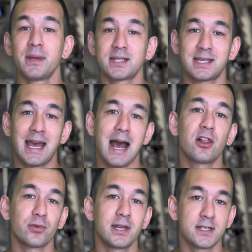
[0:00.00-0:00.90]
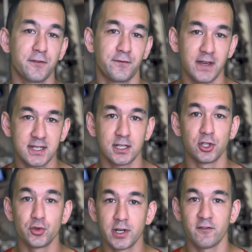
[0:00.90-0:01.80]
because a calorie is a fixed
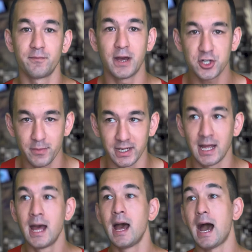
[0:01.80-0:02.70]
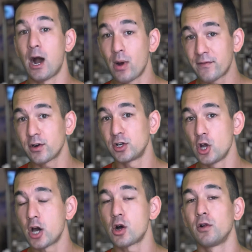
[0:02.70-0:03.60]
unit of measurement. However,
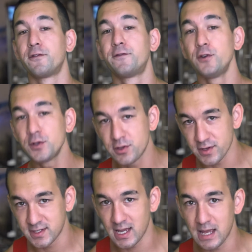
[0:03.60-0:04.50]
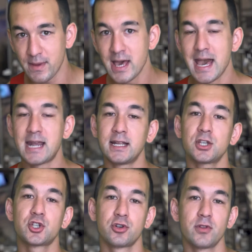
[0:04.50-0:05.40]
not all foods are the same, and it
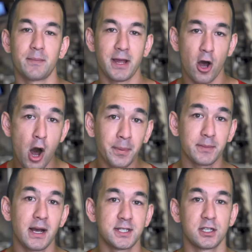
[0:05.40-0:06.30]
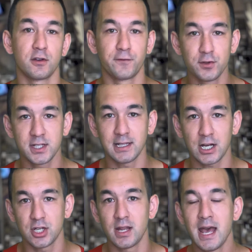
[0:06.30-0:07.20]
is true that by optimizing your food
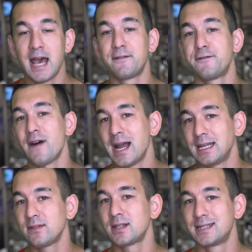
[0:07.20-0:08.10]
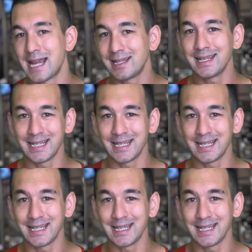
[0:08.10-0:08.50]
selection and finding the daily